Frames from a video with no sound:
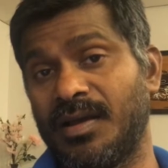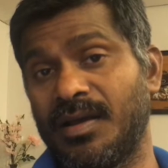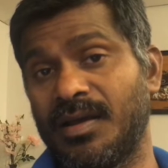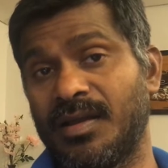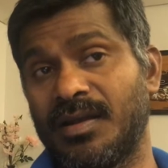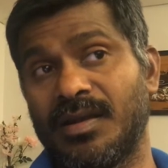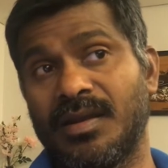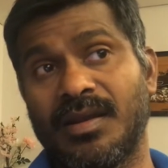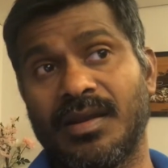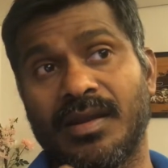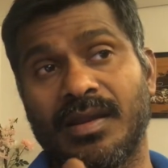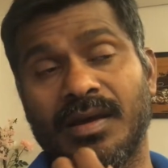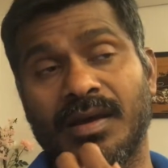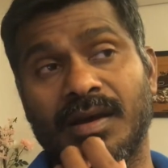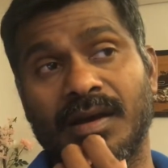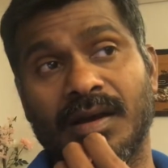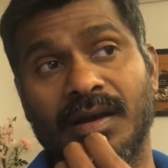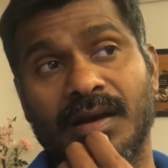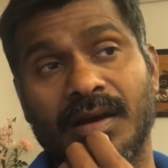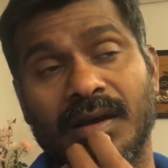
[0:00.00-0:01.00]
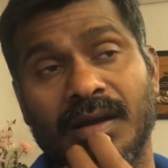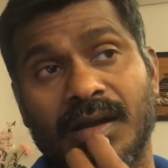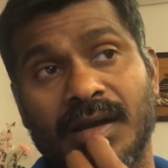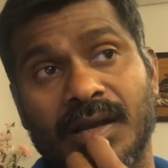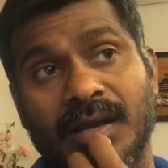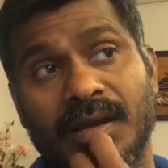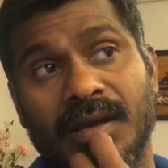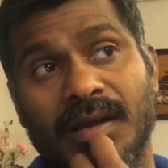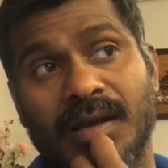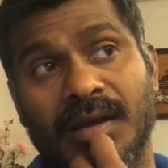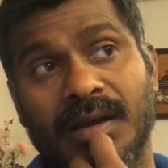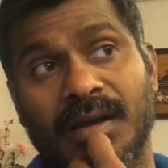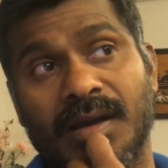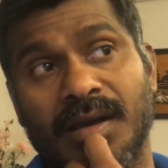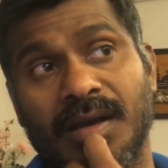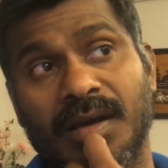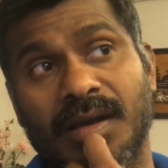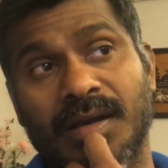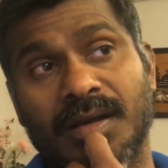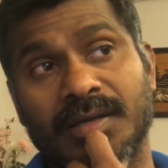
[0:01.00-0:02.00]
and uh,
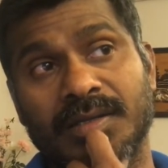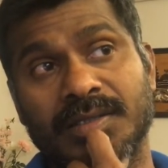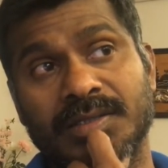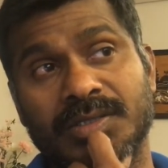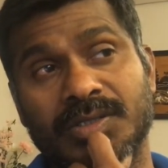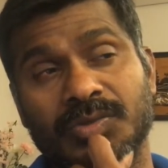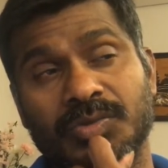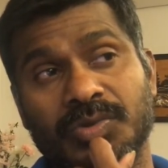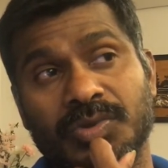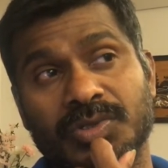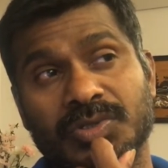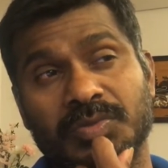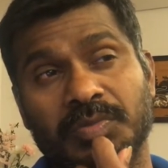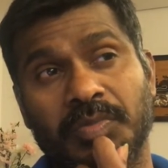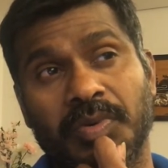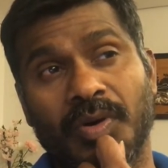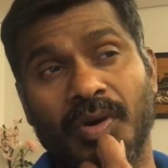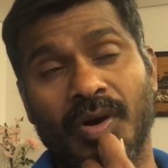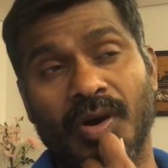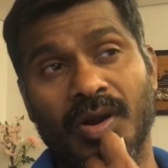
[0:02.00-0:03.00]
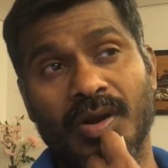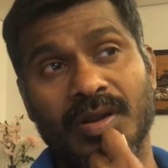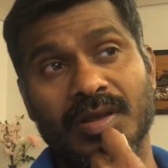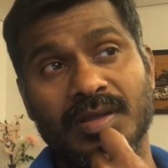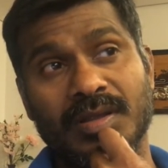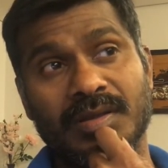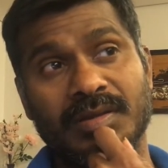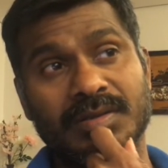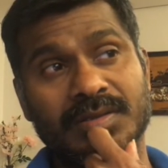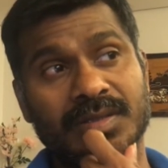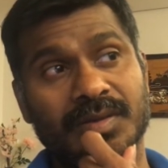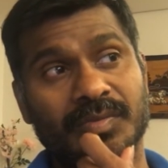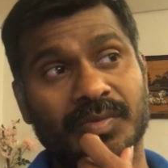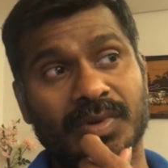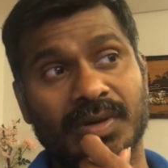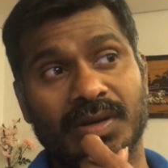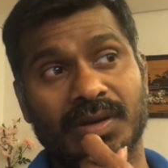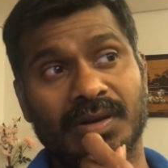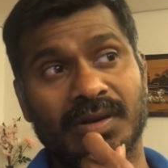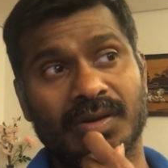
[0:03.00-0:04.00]
she was born
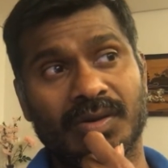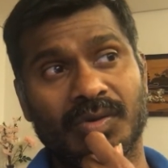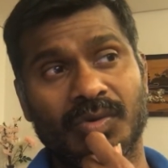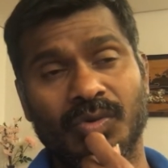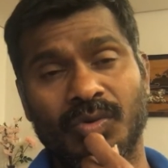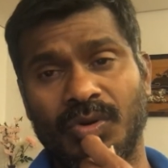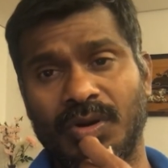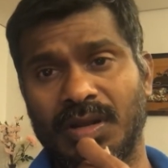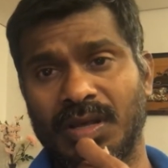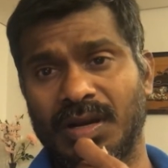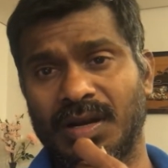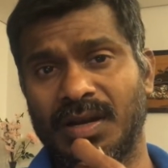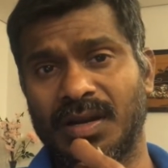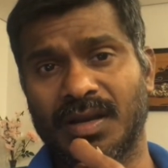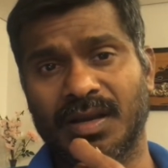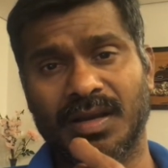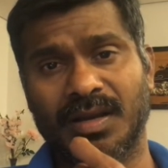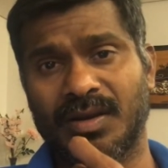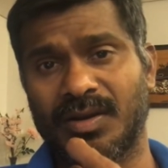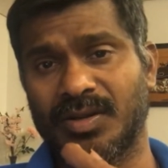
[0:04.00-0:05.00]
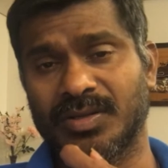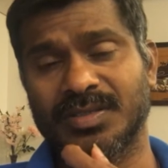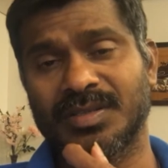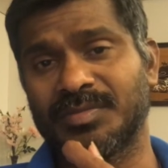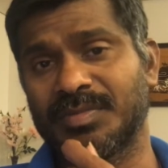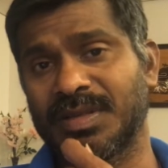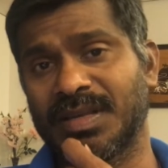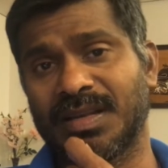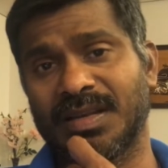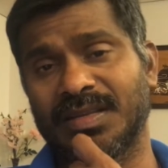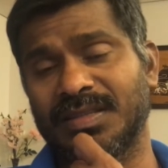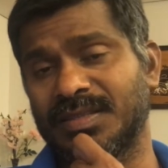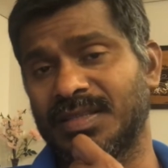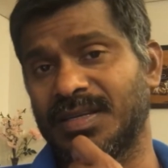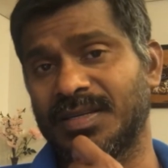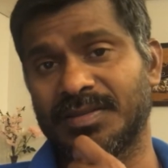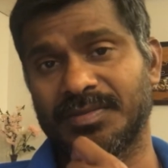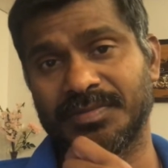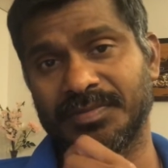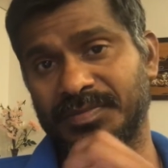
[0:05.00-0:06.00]
somewhere in a kundal nagar or something like
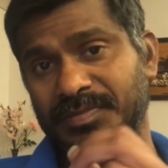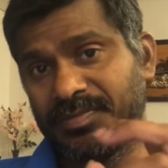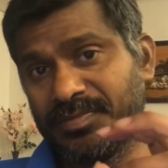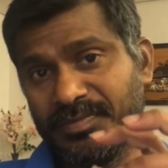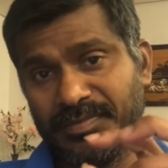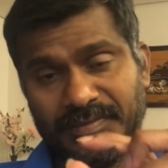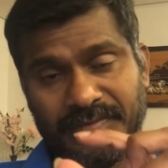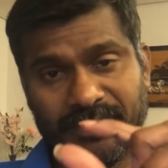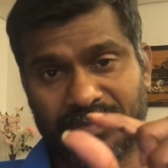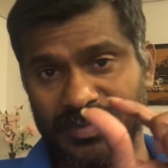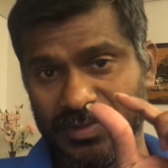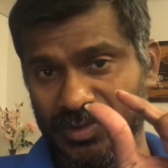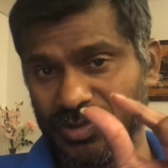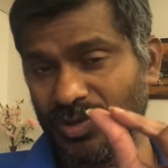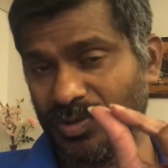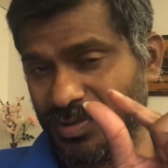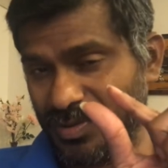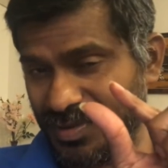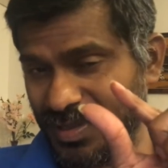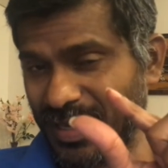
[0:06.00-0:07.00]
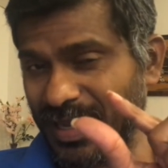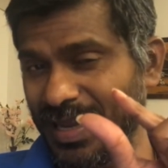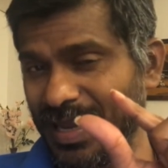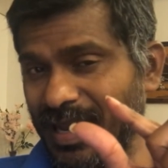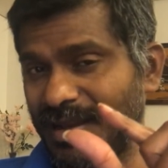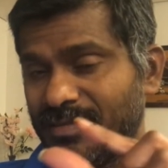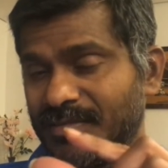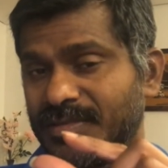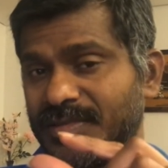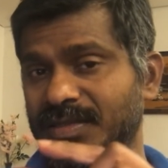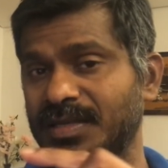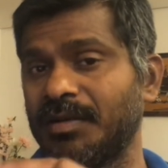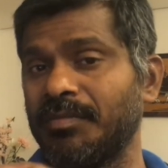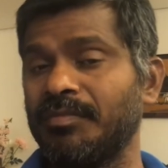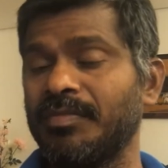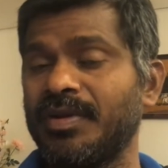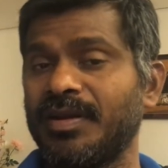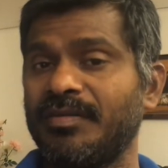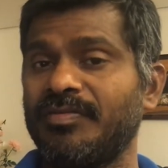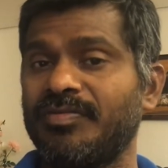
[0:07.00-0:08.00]
that so they have
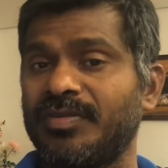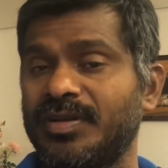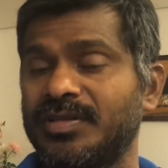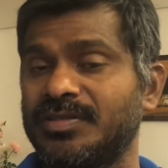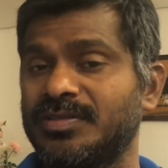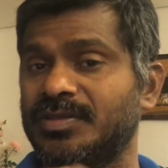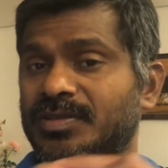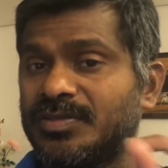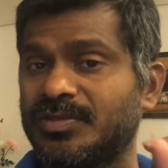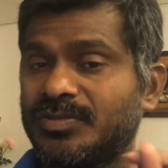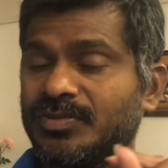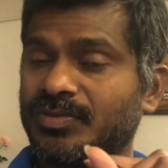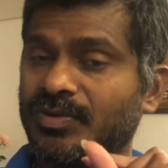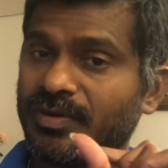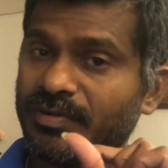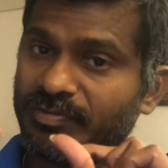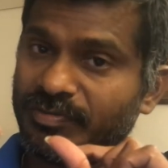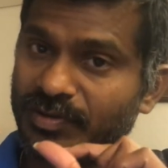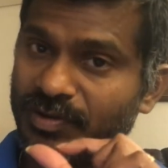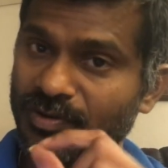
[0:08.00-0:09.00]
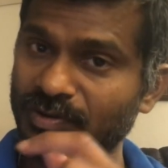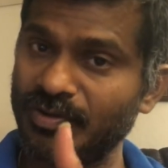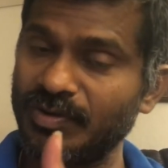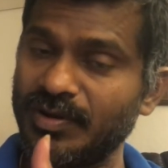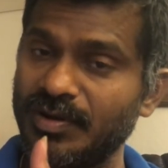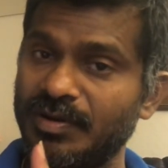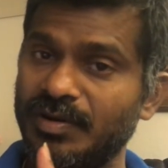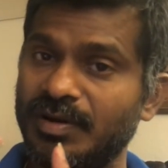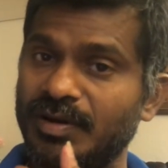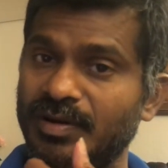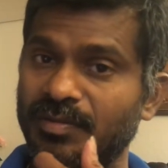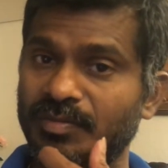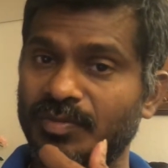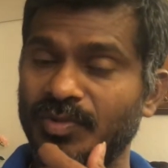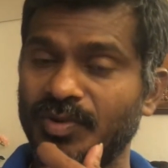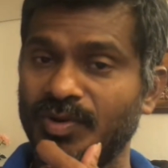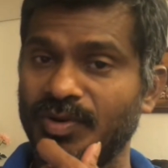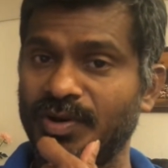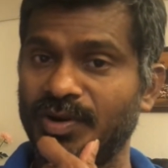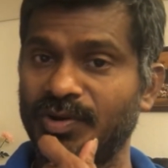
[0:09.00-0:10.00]
some references so if we look uh,
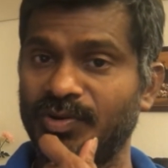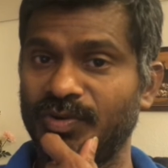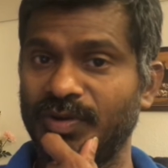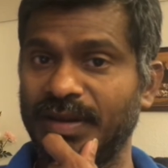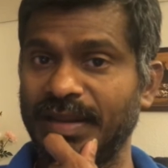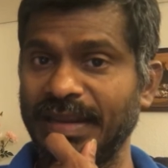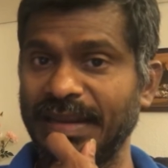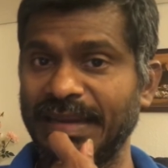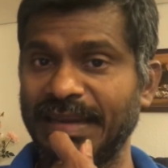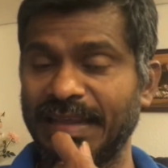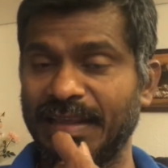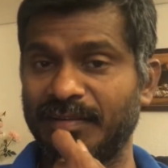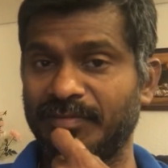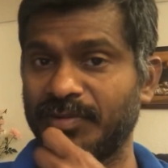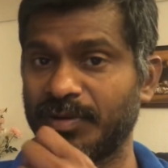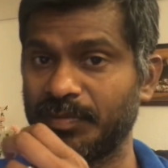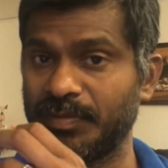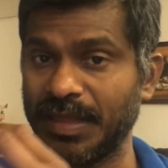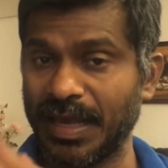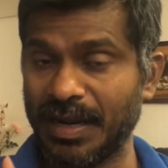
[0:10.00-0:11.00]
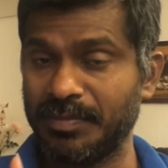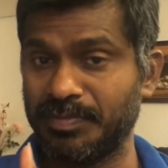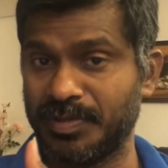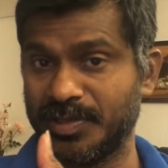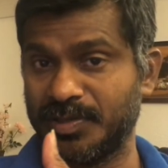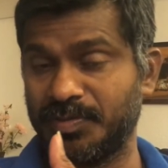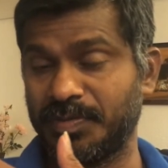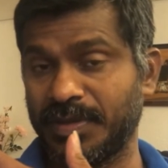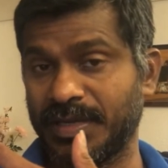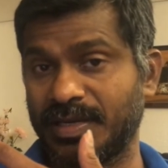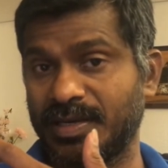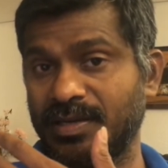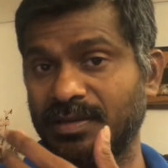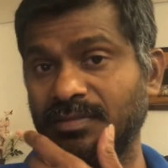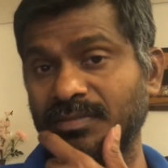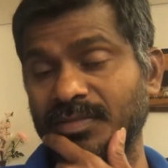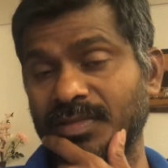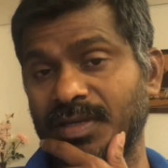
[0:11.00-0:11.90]
more into detail from that perspective